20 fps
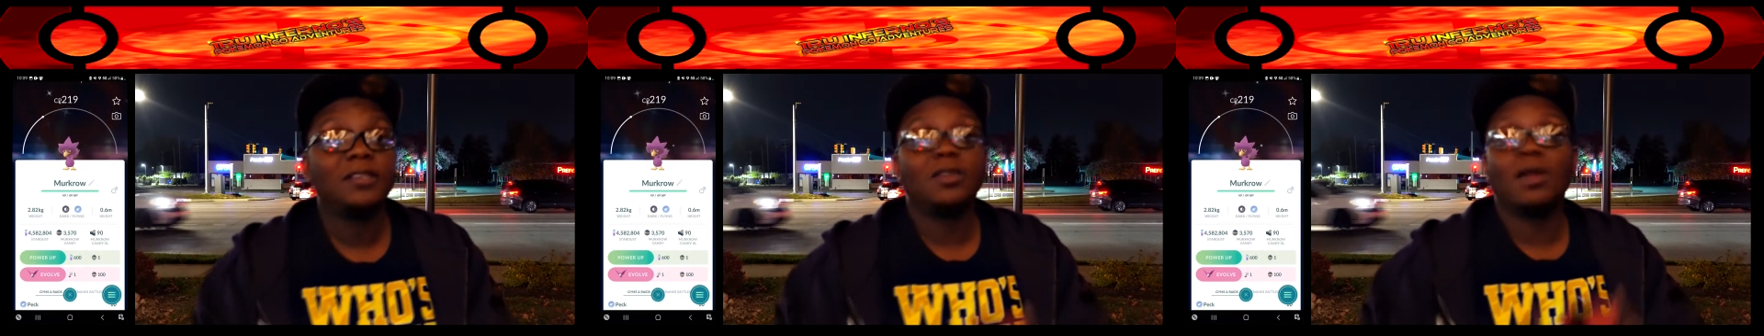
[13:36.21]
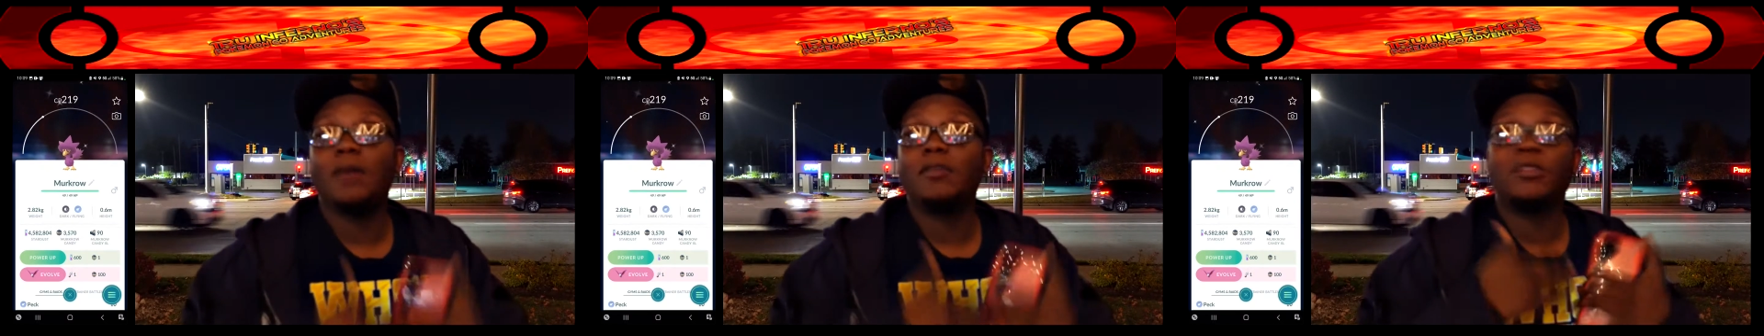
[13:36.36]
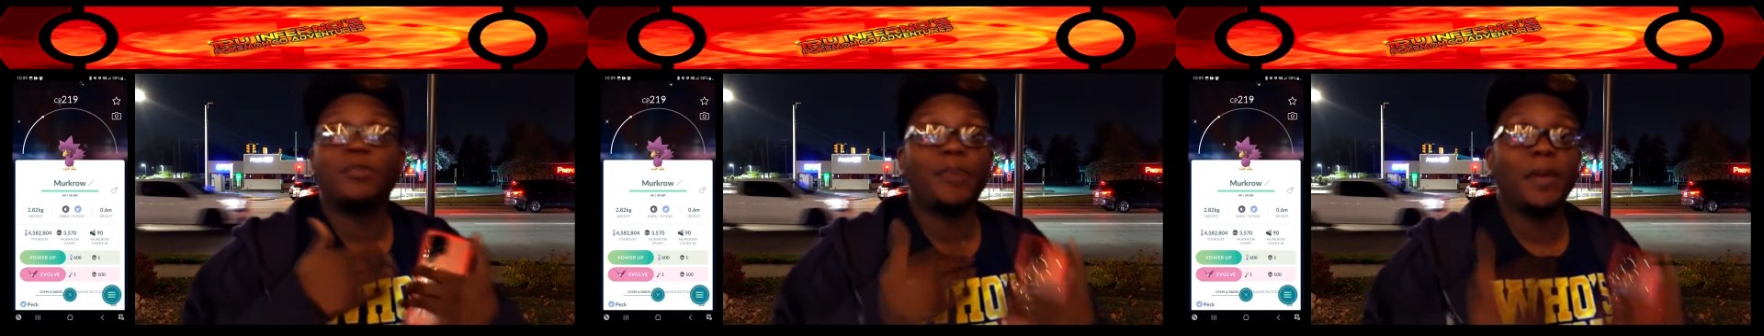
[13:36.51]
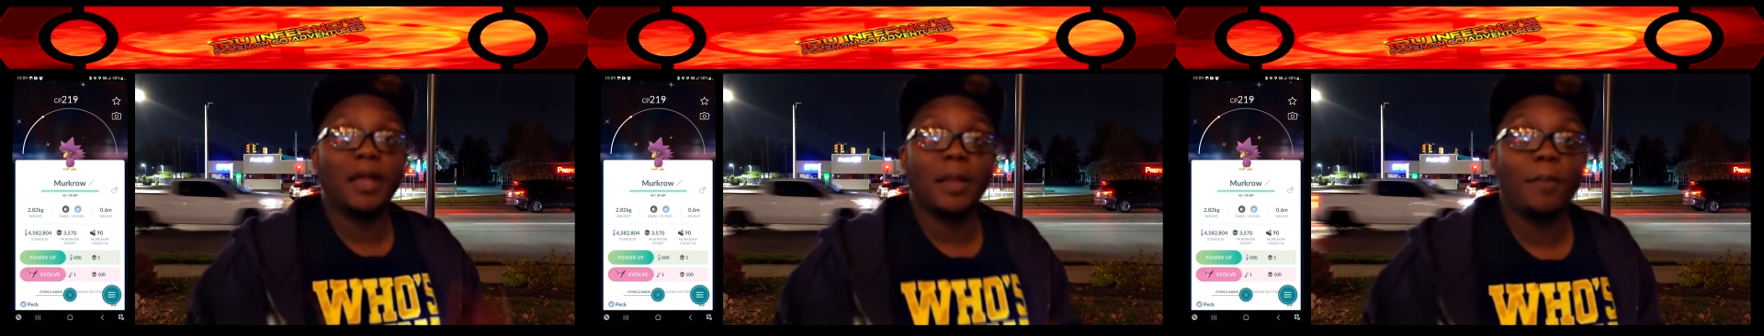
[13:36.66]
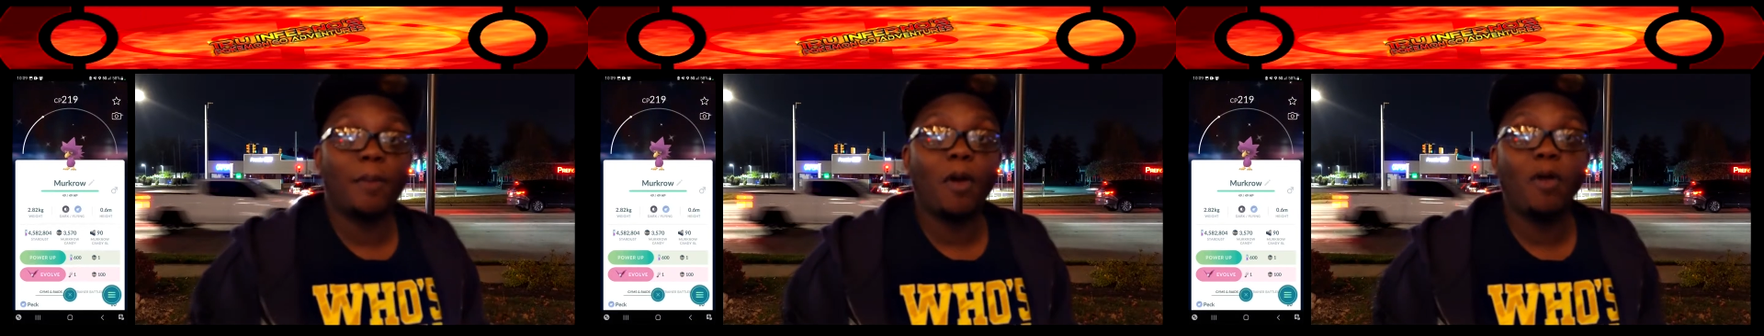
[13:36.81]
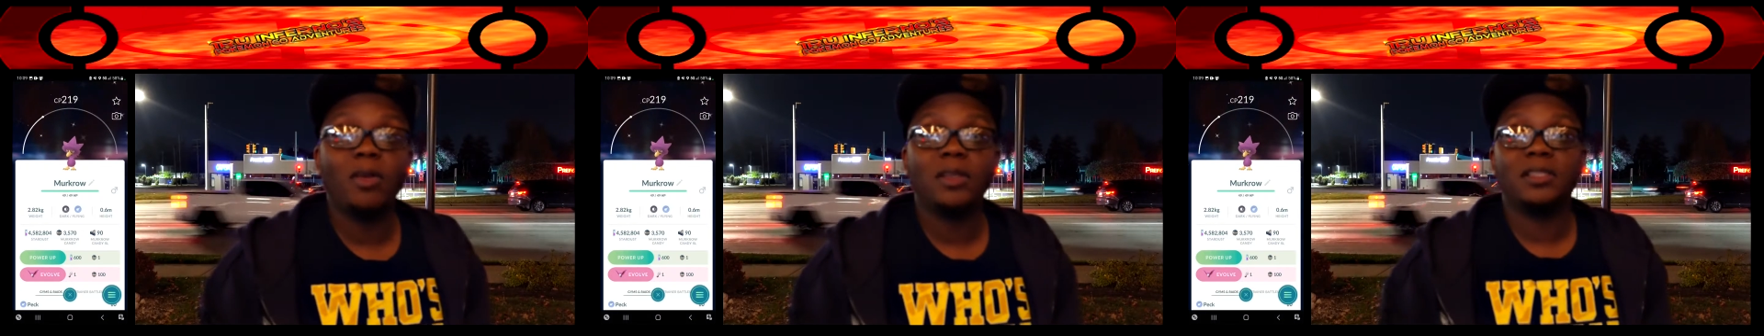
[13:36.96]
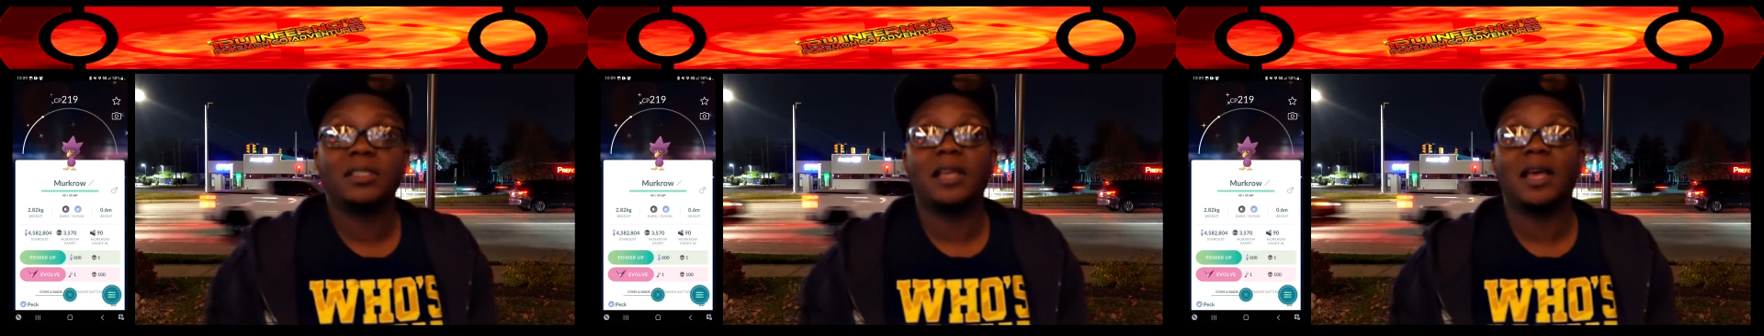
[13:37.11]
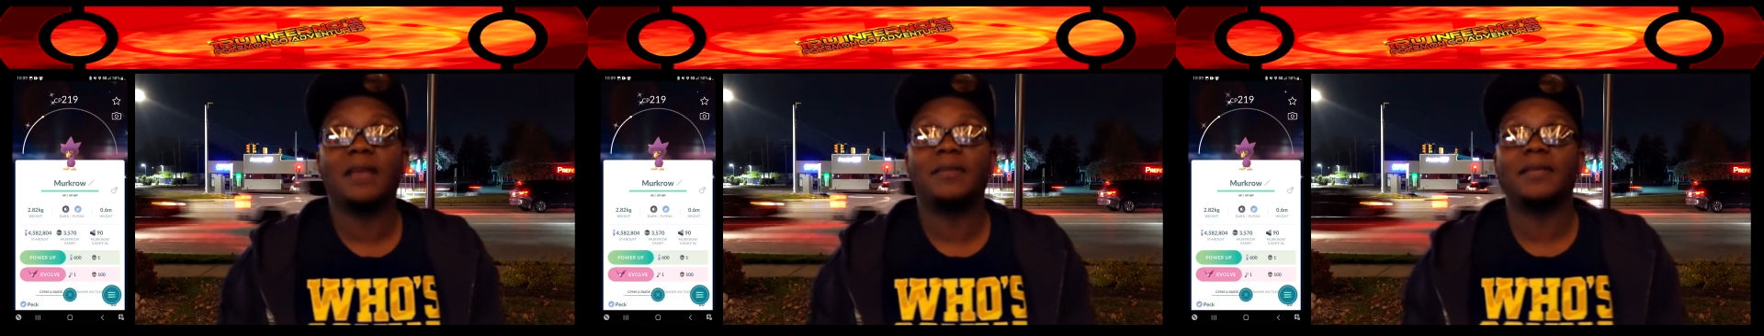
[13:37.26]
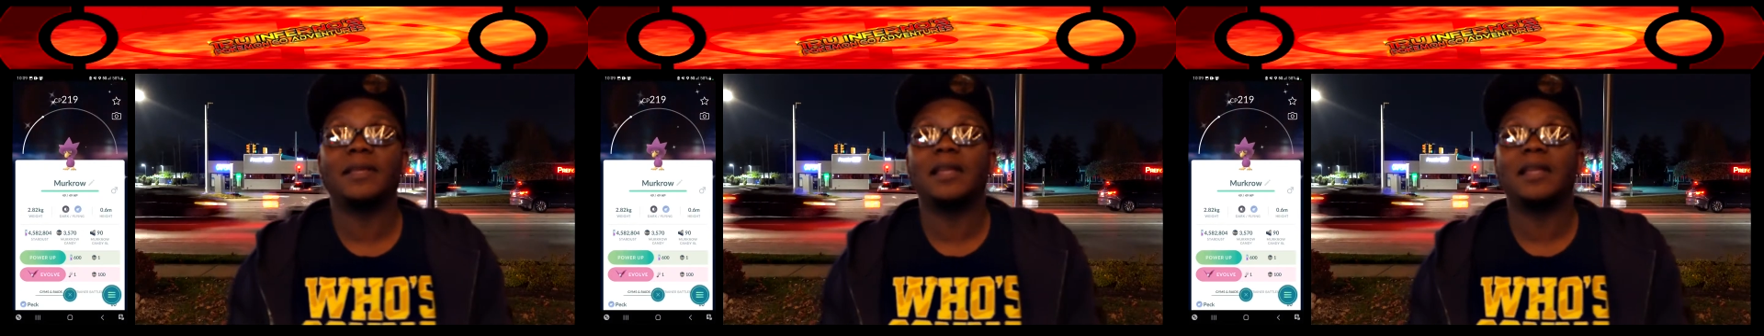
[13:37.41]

So I'm spinning Pokestops,